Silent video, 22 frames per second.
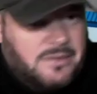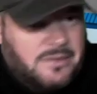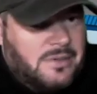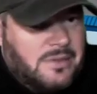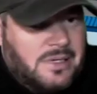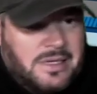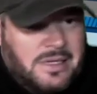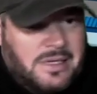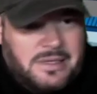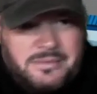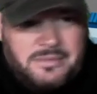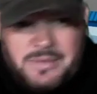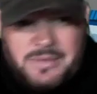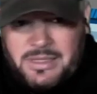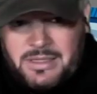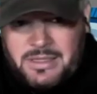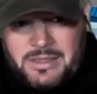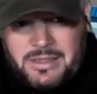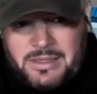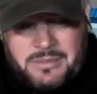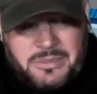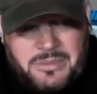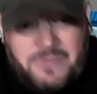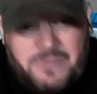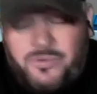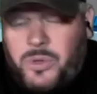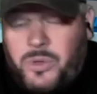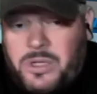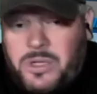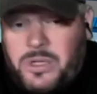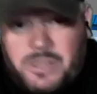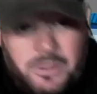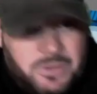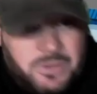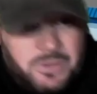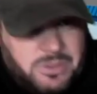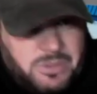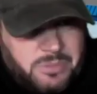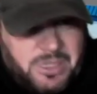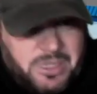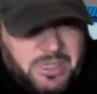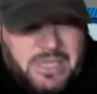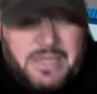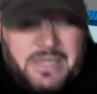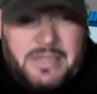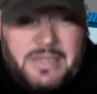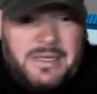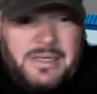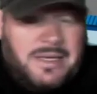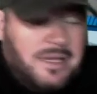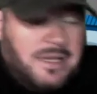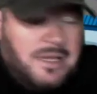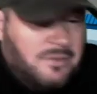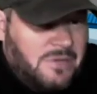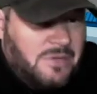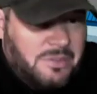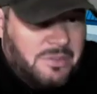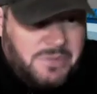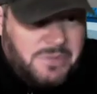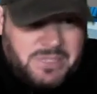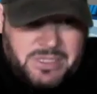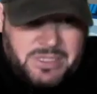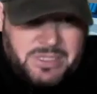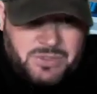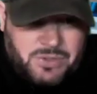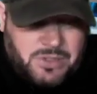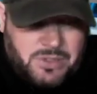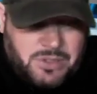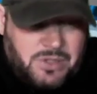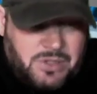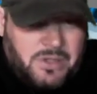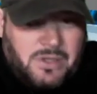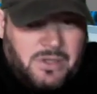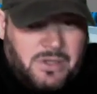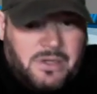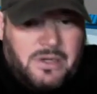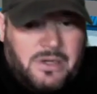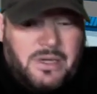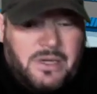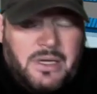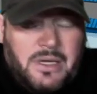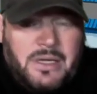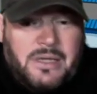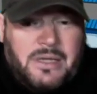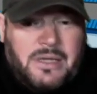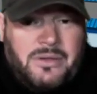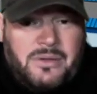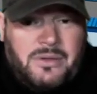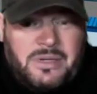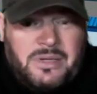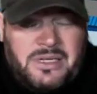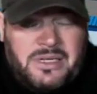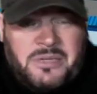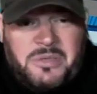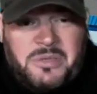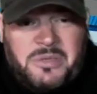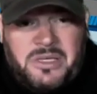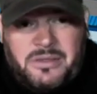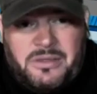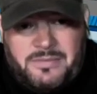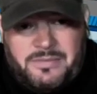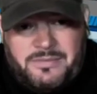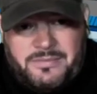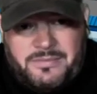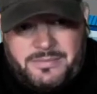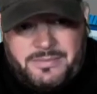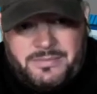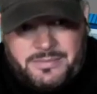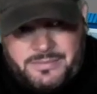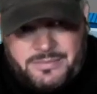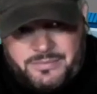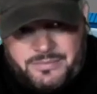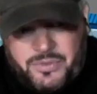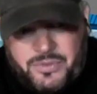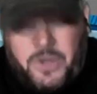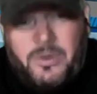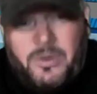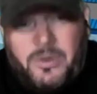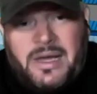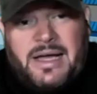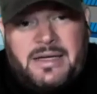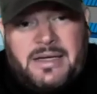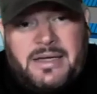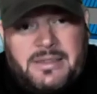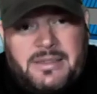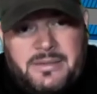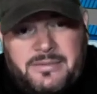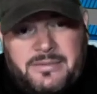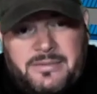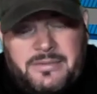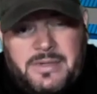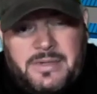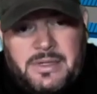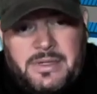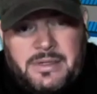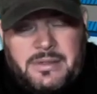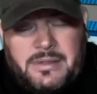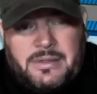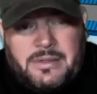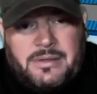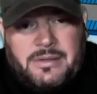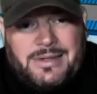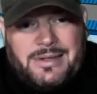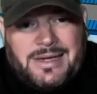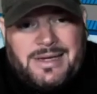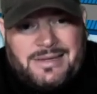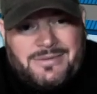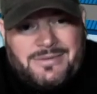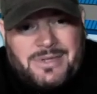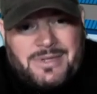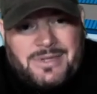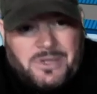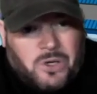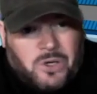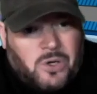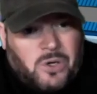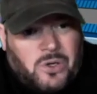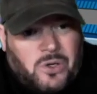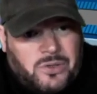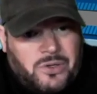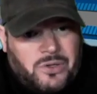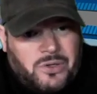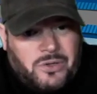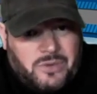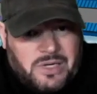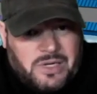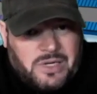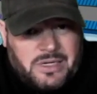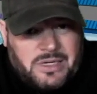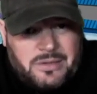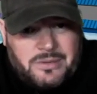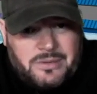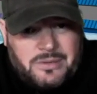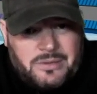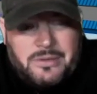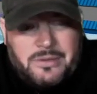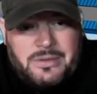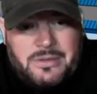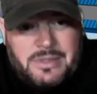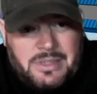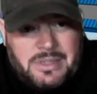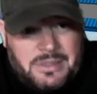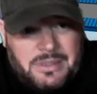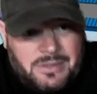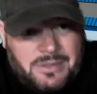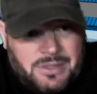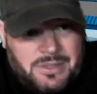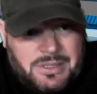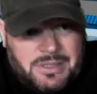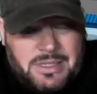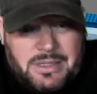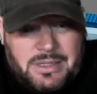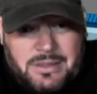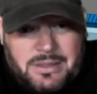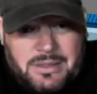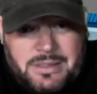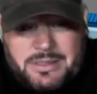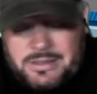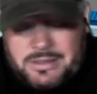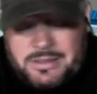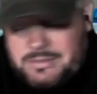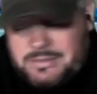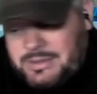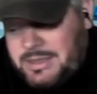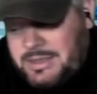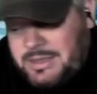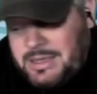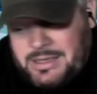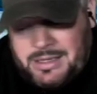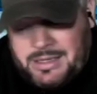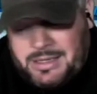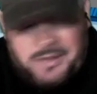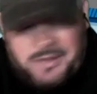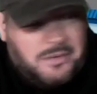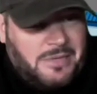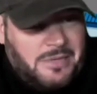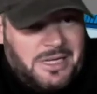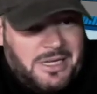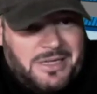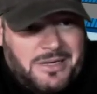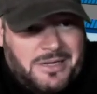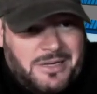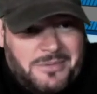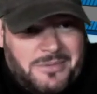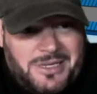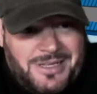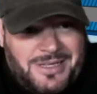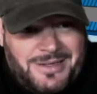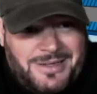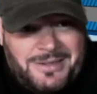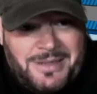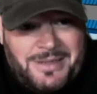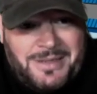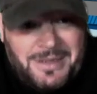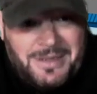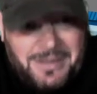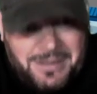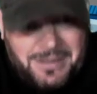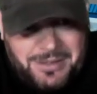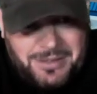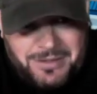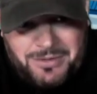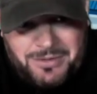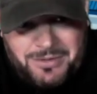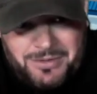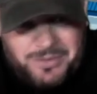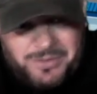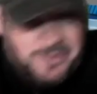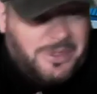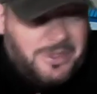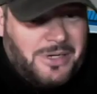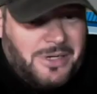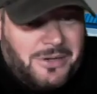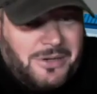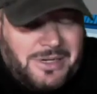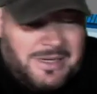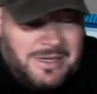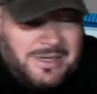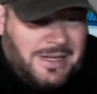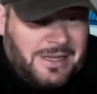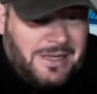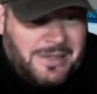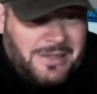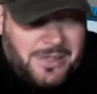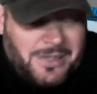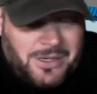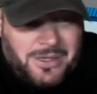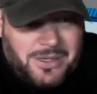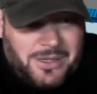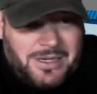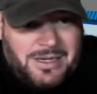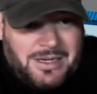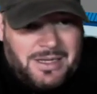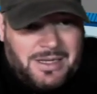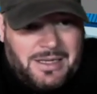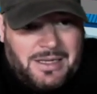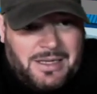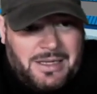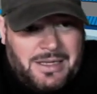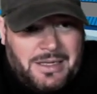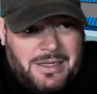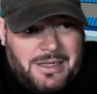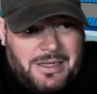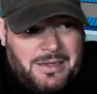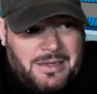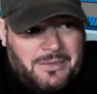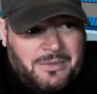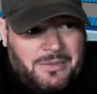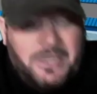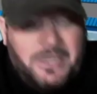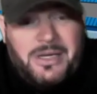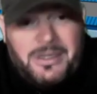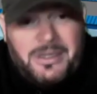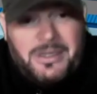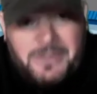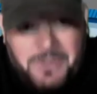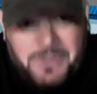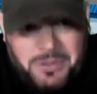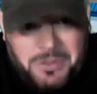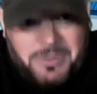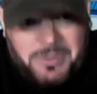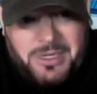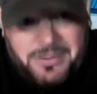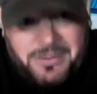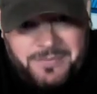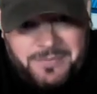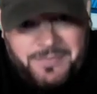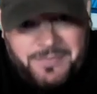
you can't be foreclosed upon, they can't repossess your car. You need to be proactive. You have to call your creditors and just say, listen, I ain't got no money coming in. You know it and I know it. And what are you going to do to me?